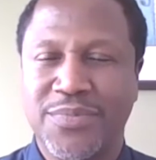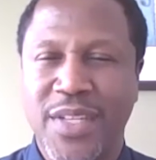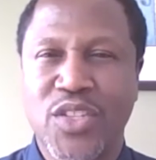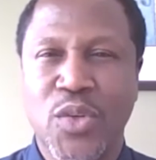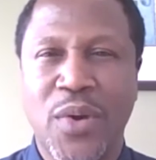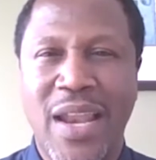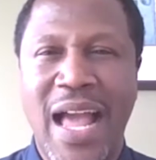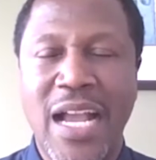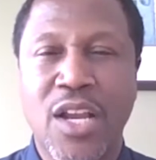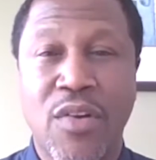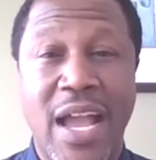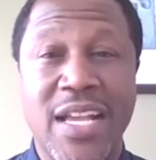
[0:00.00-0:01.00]
And so when I
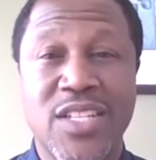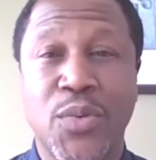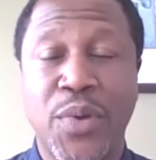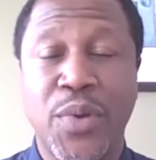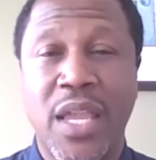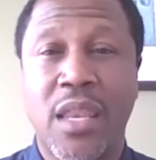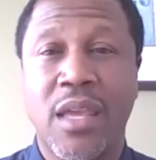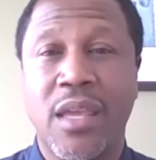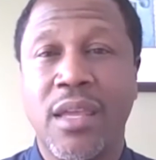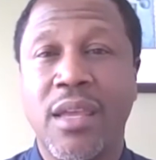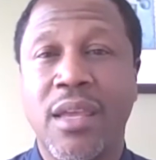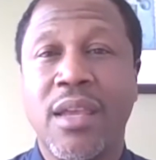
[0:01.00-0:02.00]
graduated
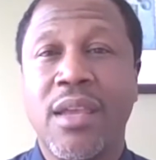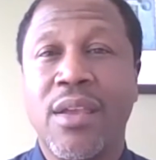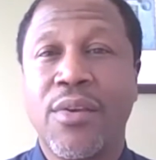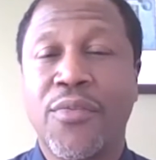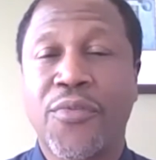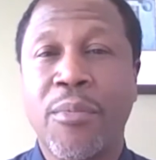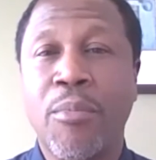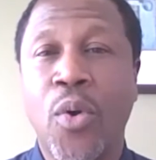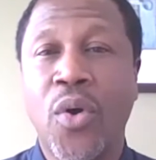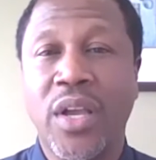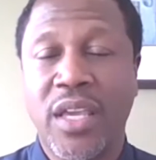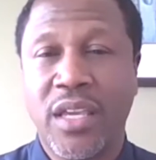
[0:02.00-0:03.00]
from
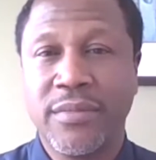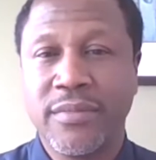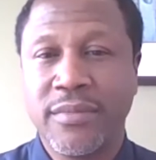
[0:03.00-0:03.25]
Morgan,